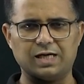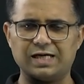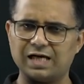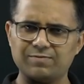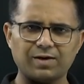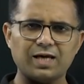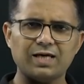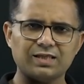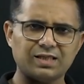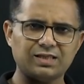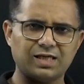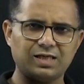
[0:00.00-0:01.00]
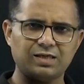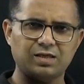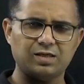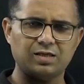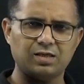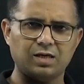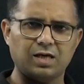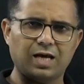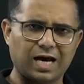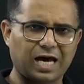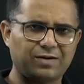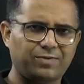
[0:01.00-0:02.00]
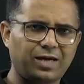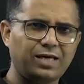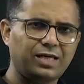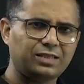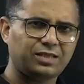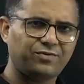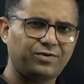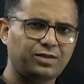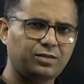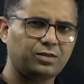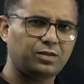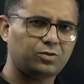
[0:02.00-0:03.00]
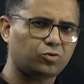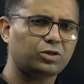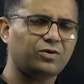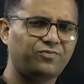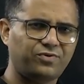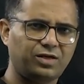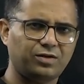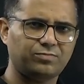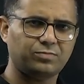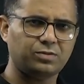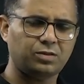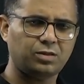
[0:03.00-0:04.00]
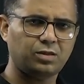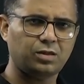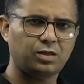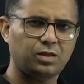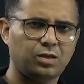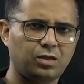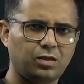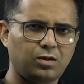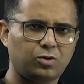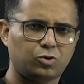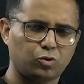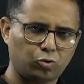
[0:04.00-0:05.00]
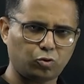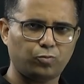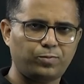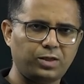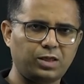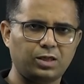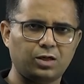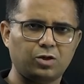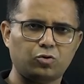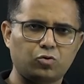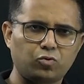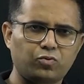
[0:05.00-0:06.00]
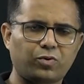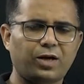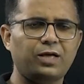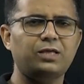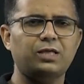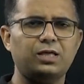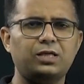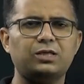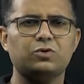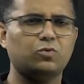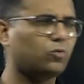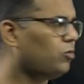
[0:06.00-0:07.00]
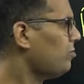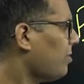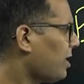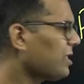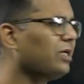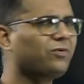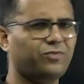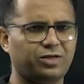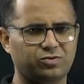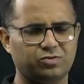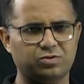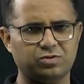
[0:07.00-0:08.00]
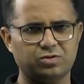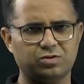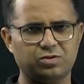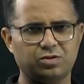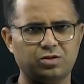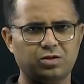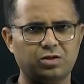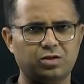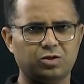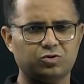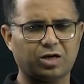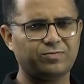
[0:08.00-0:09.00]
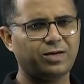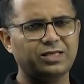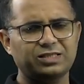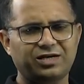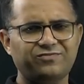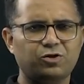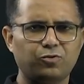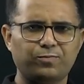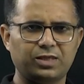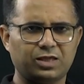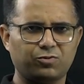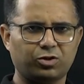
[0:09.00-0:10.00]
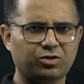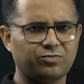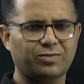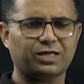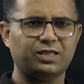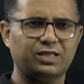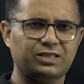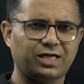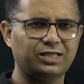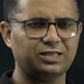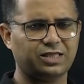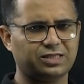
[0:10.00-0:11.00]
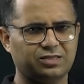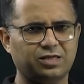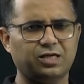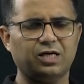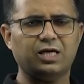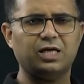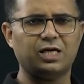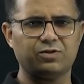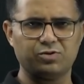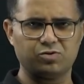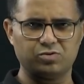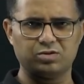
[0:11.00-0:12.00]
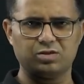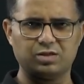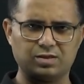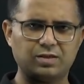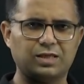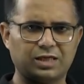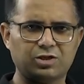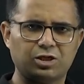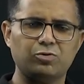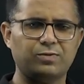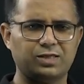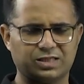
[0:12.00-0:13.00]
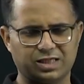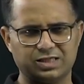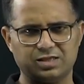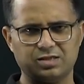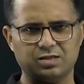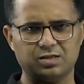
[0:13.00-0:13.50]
And RBI has said that RBI has given total freedom to rupee to find its own market value. So, RBI has left the rupee that whatever market decides that rate will, that rate will be decided.